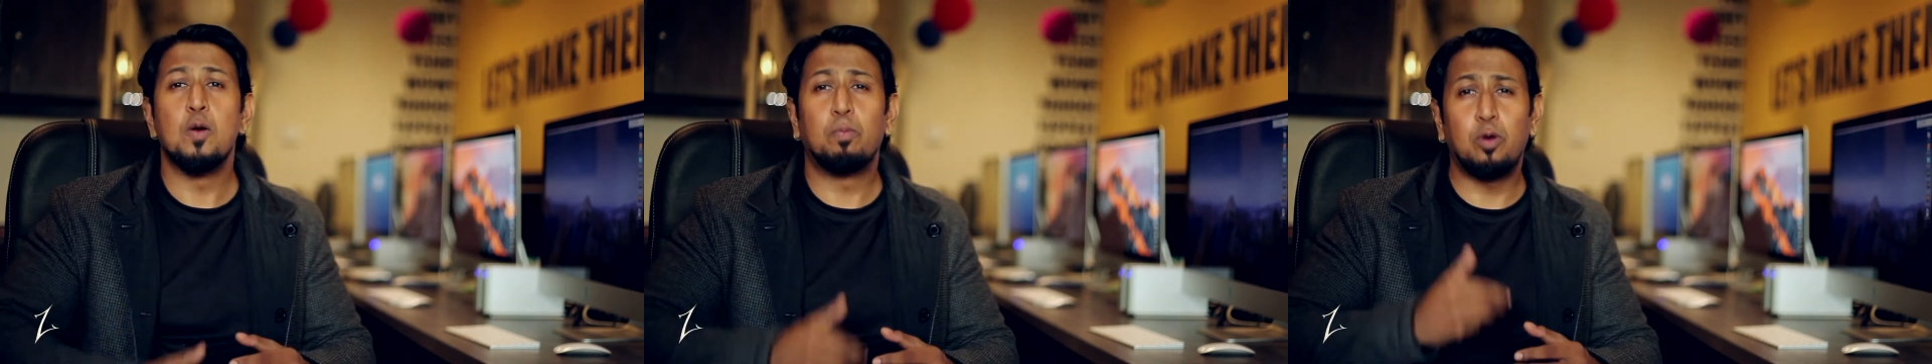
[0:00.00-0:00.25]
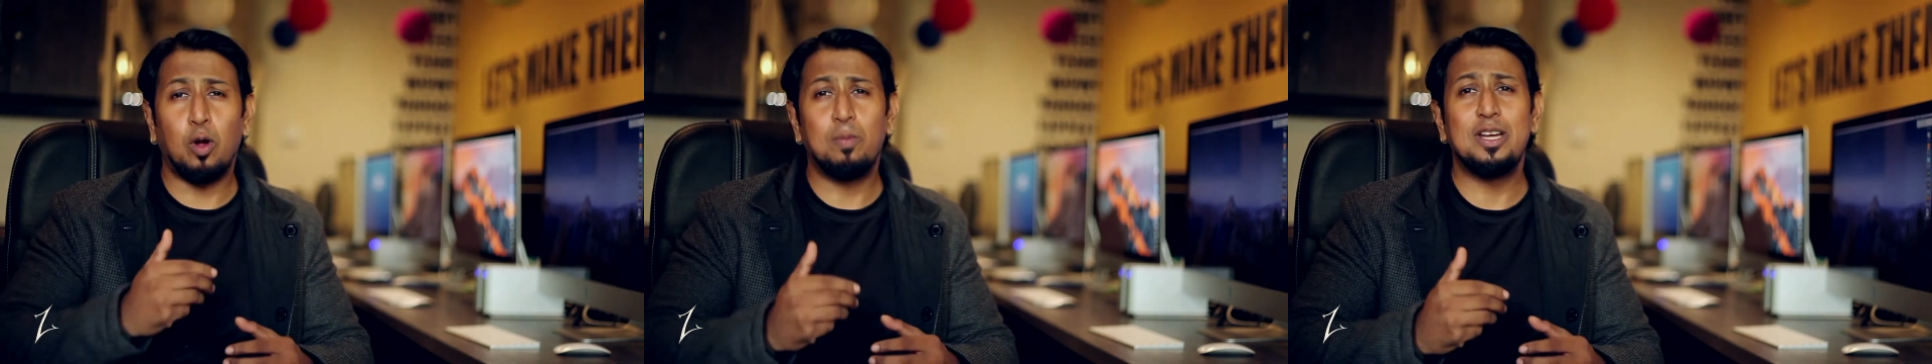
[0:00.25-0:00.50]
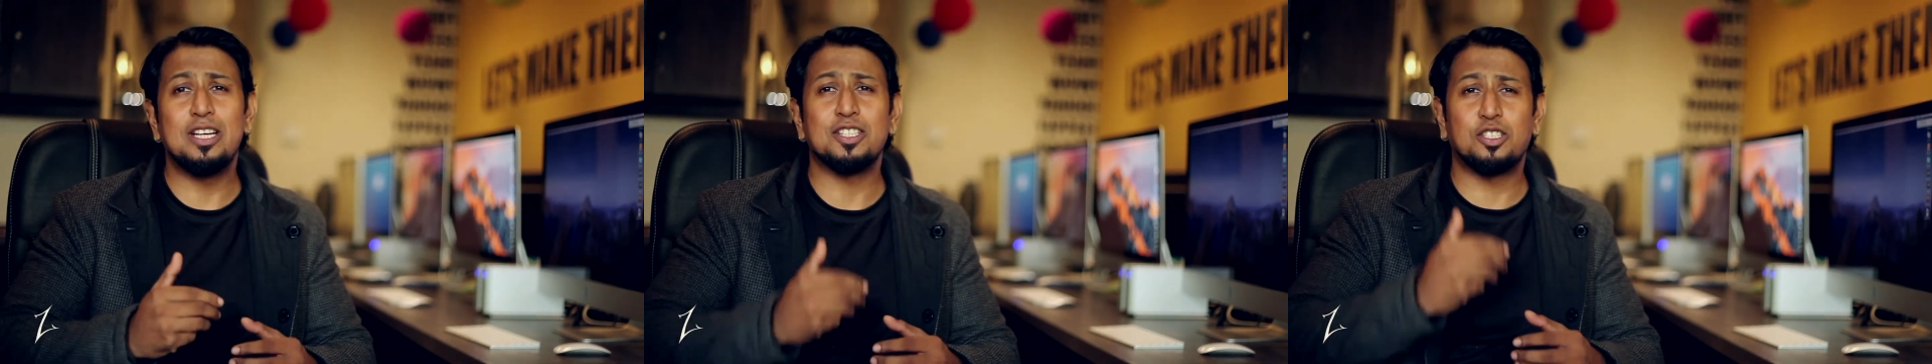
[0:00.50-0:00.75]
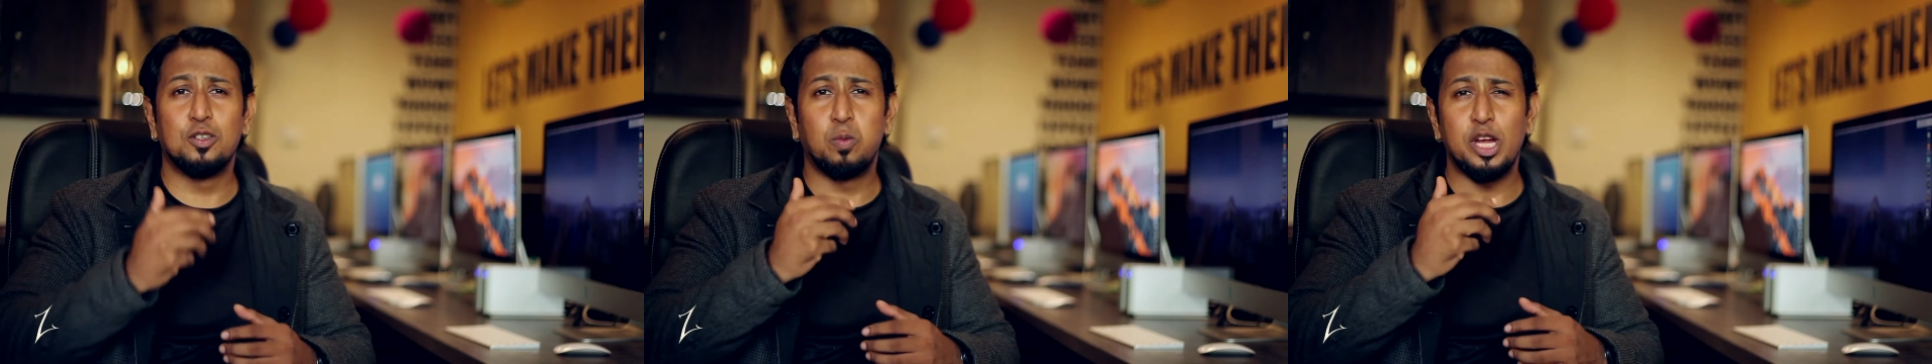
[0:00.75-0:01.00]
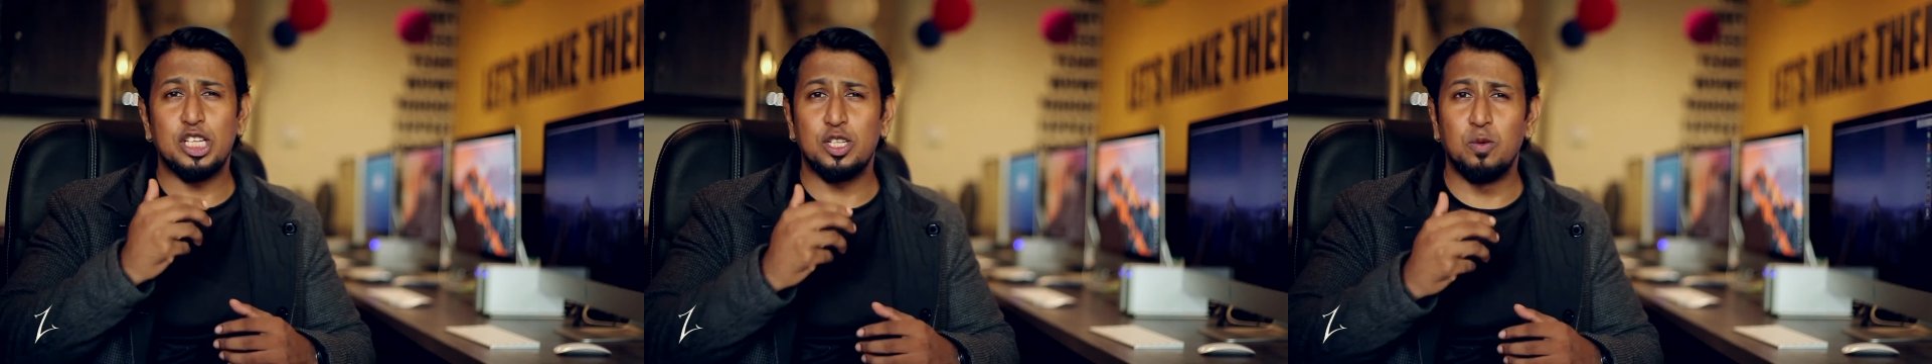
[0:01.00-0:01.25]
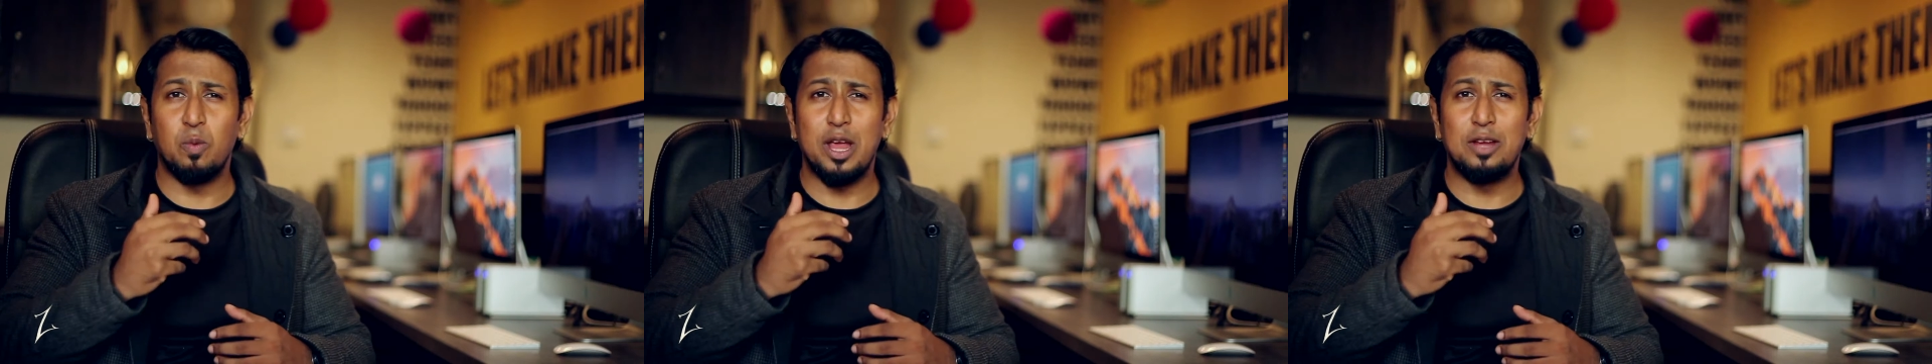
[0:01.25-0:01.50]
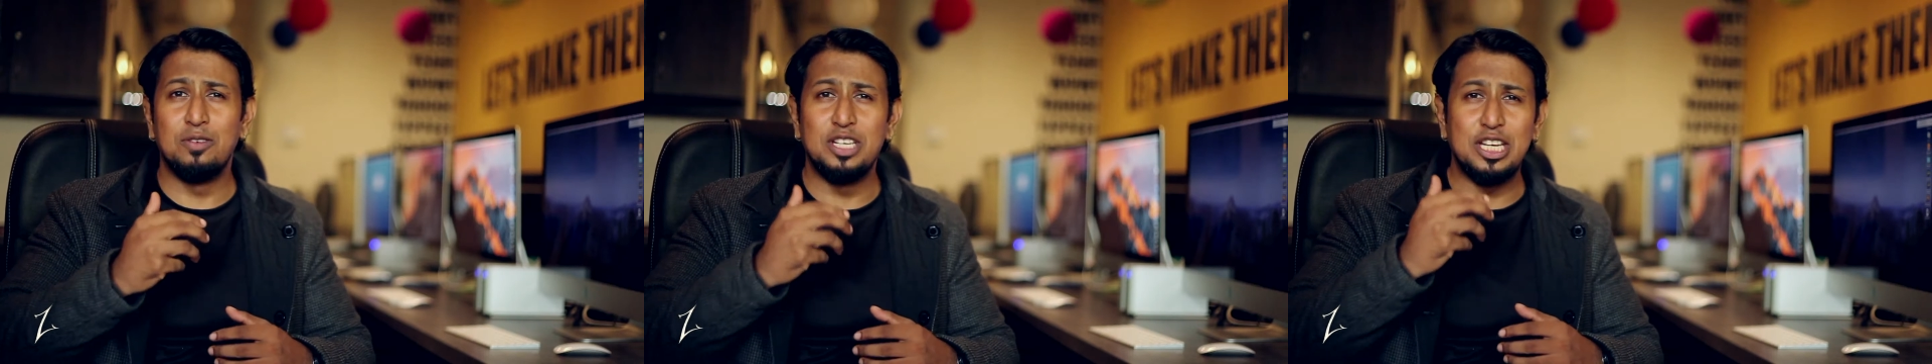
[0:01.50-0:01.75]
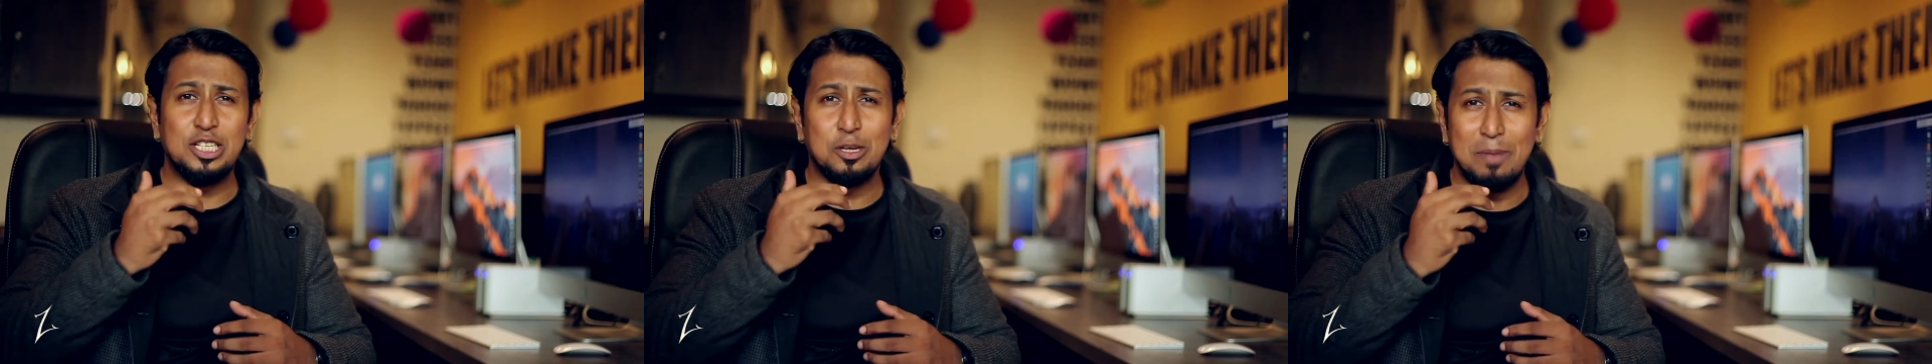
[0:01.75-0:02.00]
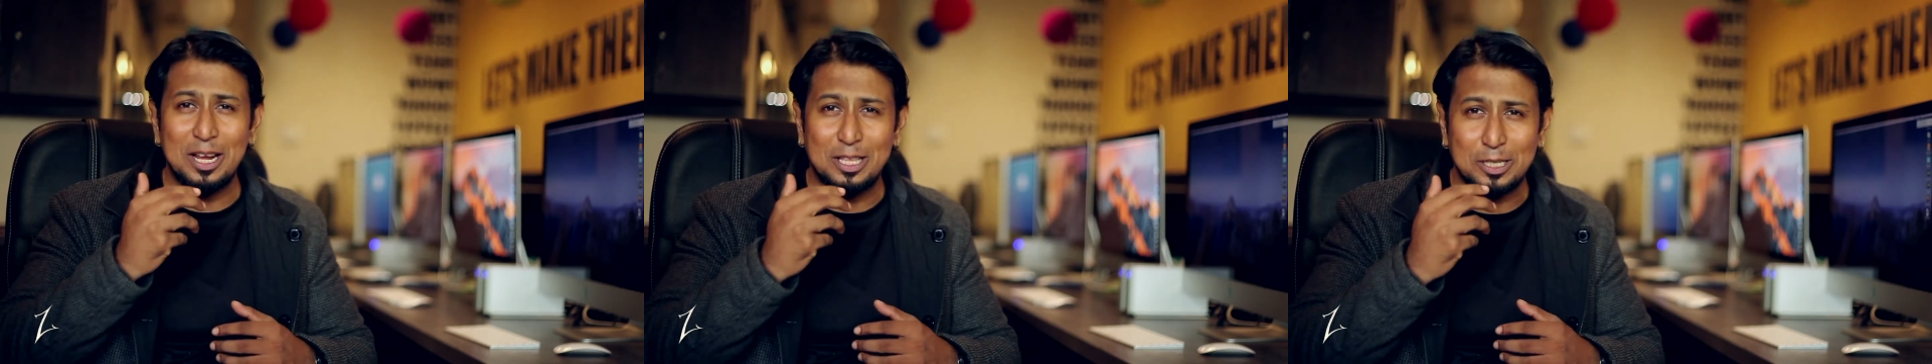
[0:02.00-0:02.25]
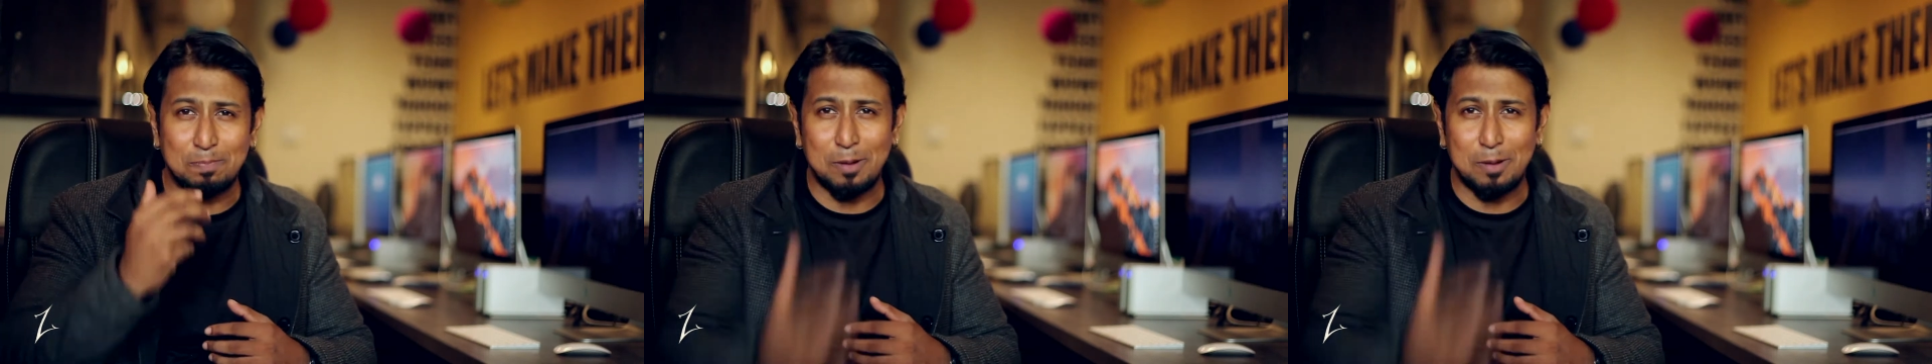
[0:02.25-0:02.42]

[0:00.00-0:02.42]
probably a situation where you need to make this